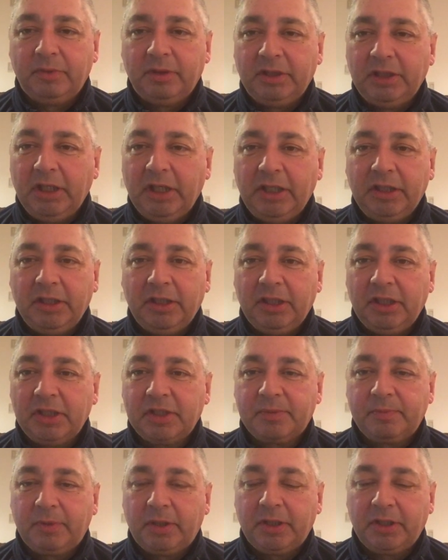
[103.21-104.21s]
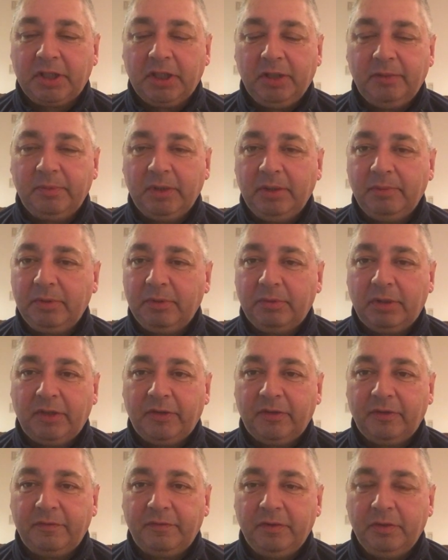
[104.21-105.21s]
In any race market, he might be
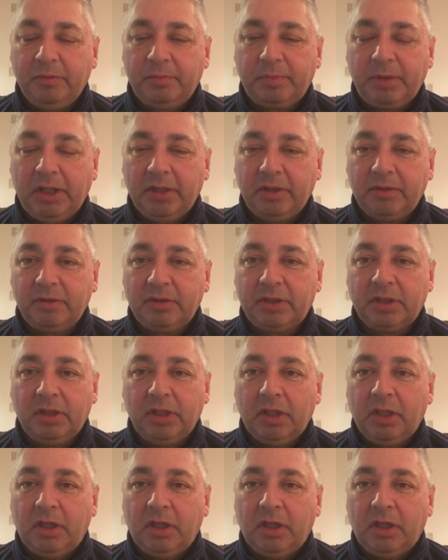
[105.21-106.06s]
worth a few pound.